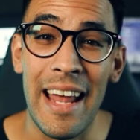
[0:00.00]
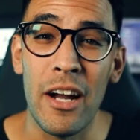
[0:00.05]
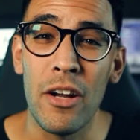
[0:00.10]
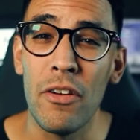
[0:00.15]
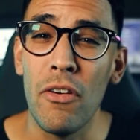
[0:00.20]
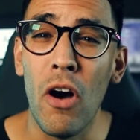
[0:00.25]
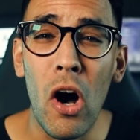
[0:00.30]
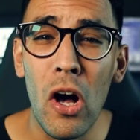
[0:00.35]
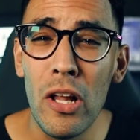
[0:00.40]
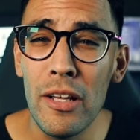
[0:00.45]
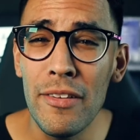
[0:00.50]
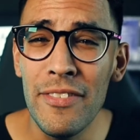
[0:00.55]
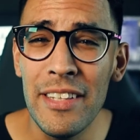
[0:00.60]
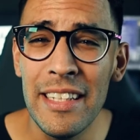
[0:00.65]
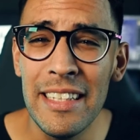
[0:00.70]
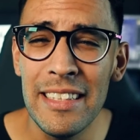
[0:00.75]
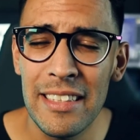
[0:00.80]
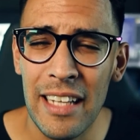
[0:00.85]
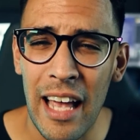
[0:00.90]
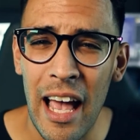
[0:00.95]
out of all of
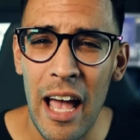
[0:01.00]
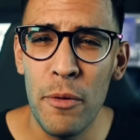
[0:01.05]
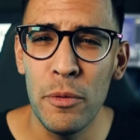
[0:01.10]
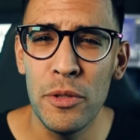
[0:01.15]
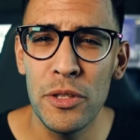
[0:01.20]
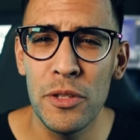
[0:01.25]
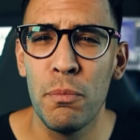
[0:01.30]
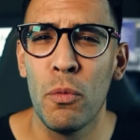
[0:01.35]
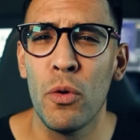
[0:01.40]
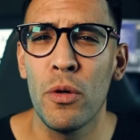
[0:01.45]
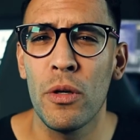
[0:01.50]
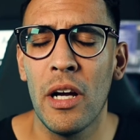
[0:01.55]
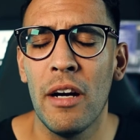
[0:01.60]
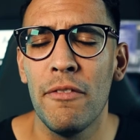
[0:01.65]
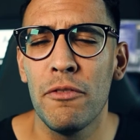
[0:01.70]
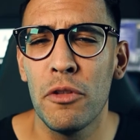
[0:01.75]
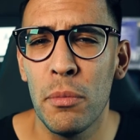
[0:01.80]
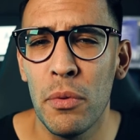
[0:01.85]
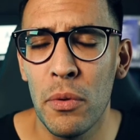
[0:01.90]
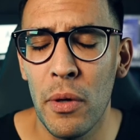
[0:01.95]
these, I was more
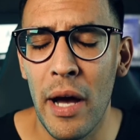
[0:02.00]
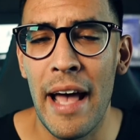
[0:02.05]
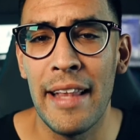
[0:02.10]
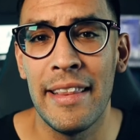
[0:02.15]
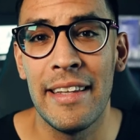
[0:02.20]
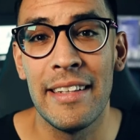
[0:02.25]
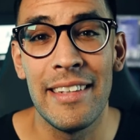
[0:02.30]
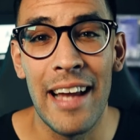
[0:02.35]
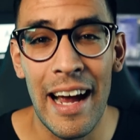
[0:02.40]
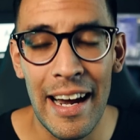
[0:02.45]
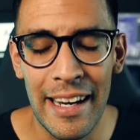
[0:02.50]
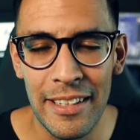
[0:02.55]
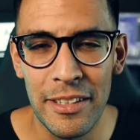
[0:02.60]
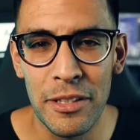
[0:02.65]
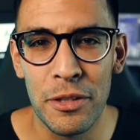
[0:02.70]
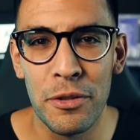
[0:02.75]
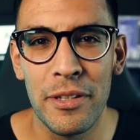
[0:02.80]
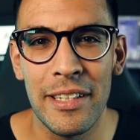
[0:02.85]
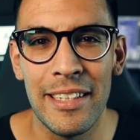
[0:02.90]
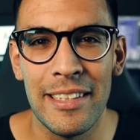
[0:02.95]
comfortable at the 90
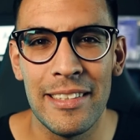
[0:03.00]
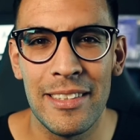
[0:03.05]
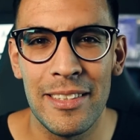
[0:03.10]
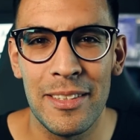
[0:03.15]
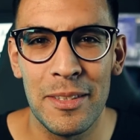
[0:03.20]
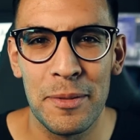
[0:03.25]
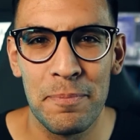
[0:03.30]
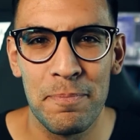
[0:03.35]
degrees.